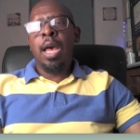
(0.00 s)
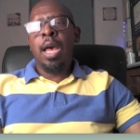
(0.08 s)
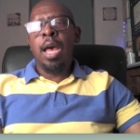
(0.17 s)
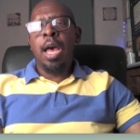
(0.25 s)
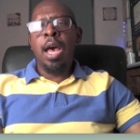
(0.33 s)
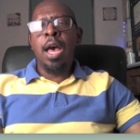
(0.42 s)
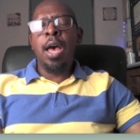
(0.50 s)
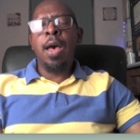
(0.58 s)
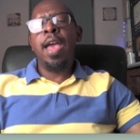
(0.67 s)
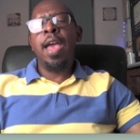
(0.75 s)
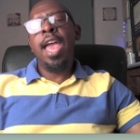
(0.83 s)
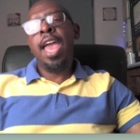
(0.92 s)

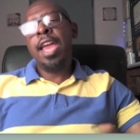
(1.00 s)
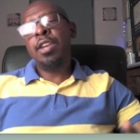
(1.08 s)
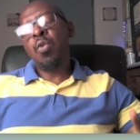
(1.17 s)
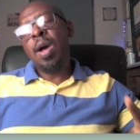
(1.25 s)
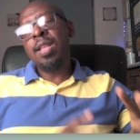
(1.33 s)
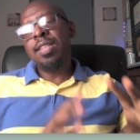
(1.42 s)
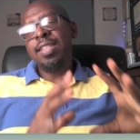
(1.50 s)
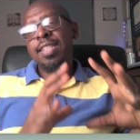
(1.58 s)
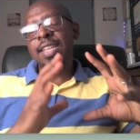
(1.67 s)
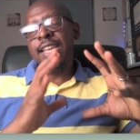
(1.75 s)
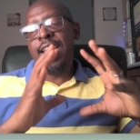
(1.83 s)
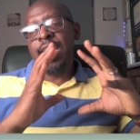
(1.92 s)
And once
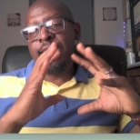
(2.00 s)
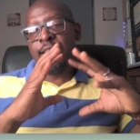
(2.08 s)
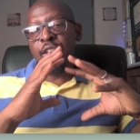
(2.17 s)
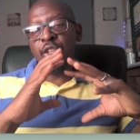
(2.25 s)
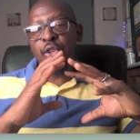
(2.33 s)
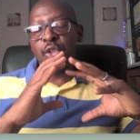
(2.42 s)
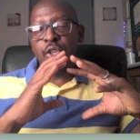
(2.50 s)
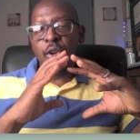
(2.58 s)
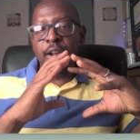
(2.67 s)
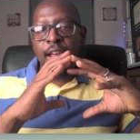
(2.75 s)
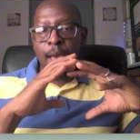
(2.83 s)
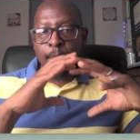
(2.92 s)
institutional
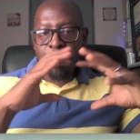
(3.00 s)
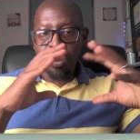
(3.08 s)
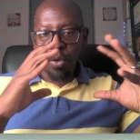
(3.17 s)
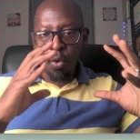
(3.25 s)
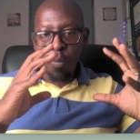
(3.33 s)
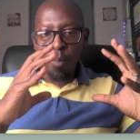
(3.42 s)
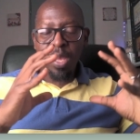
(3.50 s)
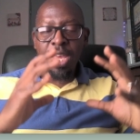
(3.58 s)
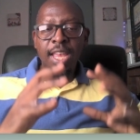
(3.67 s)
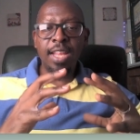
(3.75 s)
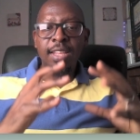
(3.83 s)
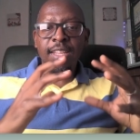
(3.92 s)
capital
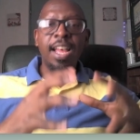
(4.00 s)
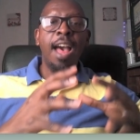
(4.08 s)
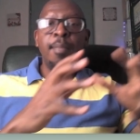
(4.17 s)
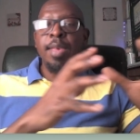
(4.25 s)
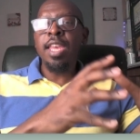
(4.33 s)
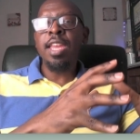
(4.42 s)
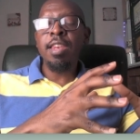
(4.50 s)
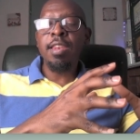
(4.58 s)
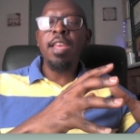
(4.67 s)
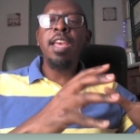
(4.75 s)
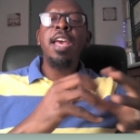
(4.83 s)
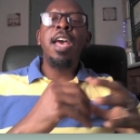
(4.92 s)
begins coming in,
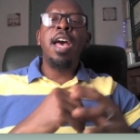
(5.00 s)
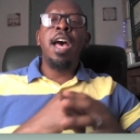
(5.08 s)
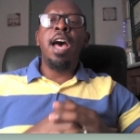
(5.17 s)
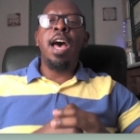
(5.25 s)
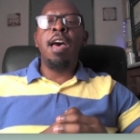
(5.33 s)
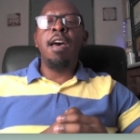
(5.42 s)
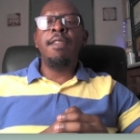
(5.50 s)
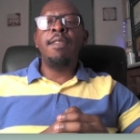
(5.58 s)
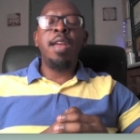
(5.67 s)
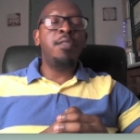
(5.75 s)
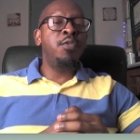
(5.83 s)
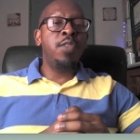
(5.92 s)

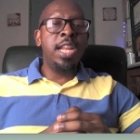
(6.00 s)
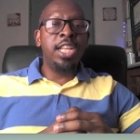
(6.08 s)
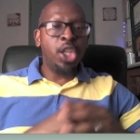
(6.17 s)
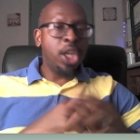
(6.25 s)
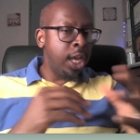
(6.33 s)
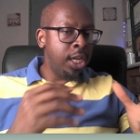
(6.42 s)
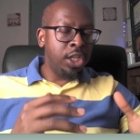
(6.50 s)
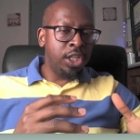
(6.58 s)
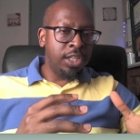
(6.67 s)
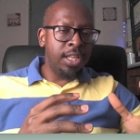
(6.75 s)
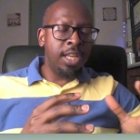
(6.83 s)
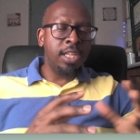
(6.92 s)
that really
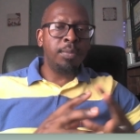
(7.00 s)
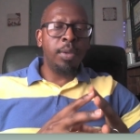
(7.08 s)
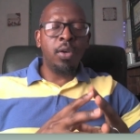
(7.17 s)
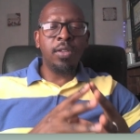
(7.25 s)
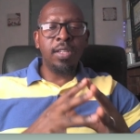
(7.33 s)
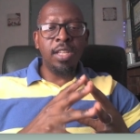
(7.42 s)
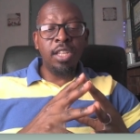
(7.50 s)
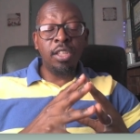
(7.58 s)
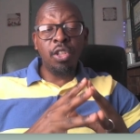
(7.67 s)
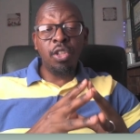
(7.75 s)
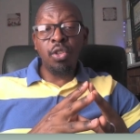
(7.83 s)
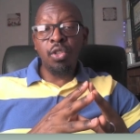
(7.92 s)
changes things, because
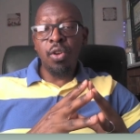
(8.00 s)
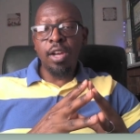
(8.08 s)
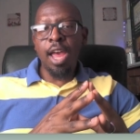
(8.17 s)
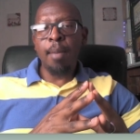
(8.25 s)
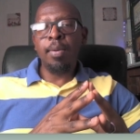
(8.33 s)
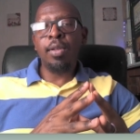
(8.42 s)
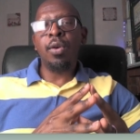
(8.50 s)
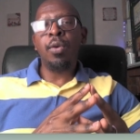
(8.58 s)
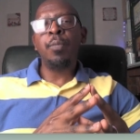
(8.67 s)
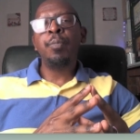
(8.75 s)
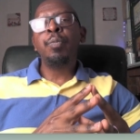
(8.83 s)
institutional capital